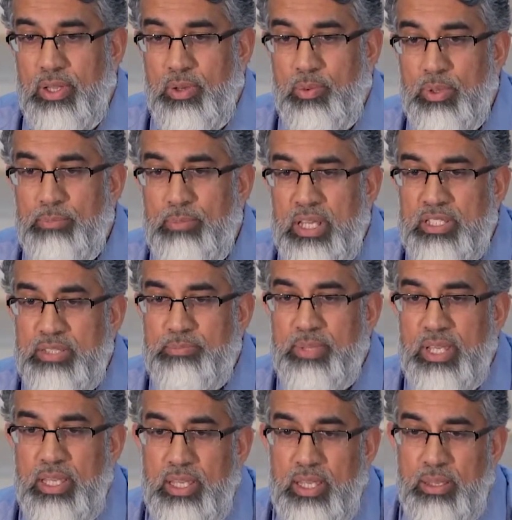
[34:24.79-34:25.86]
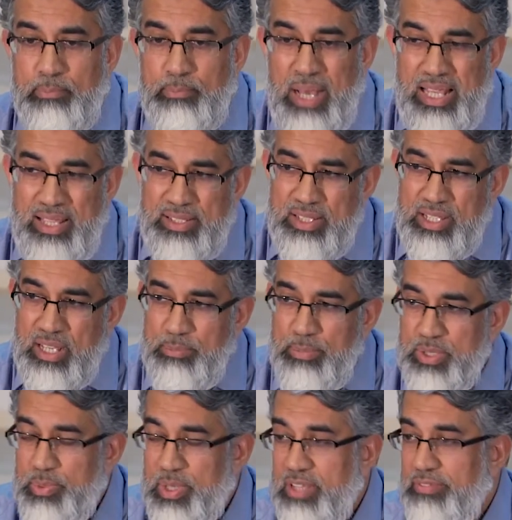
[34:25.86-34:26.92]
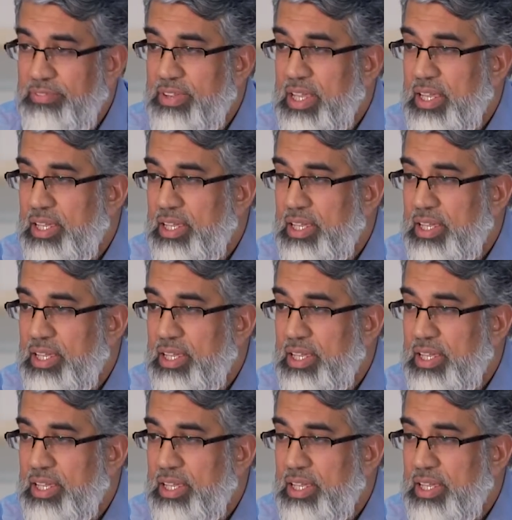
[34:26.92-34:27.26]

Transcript: We must be balancing between fear